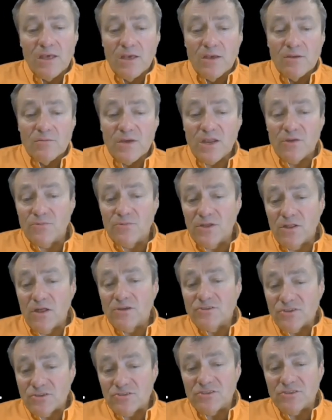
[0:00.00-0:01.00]
But I will
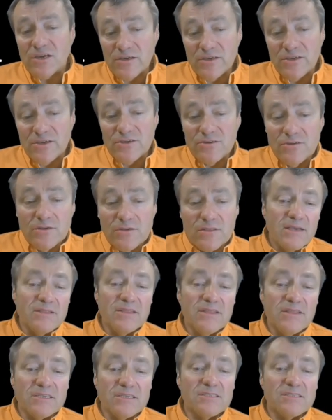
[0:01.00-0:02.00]
also tell you,
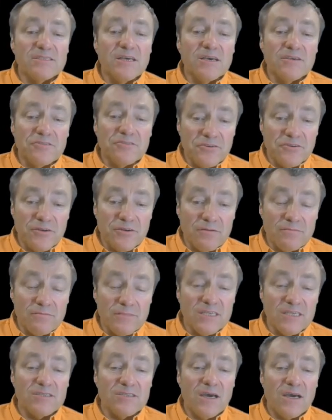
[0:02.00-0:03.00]
this
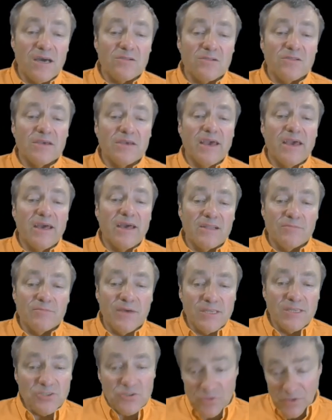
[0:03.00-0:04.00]
theorem is not only
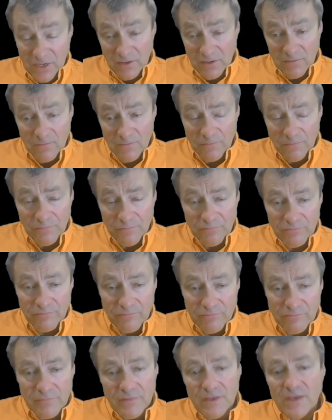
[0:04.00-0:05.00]
elementary,
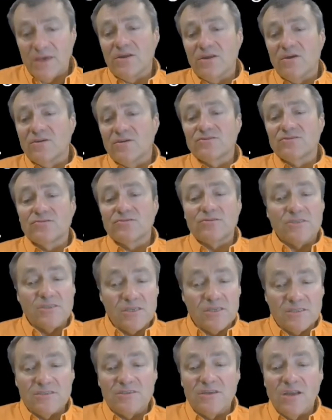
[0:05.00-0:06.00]
it also
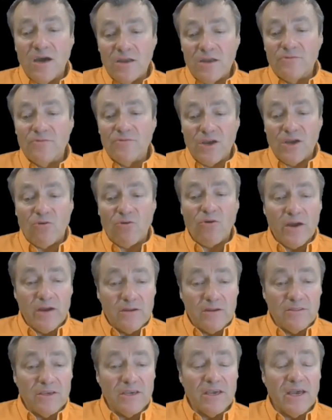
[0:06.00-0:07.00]
does not
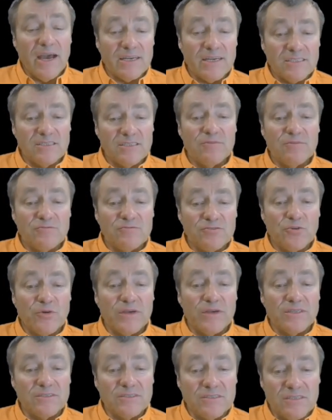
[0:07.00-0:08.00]
require the axiom of choice.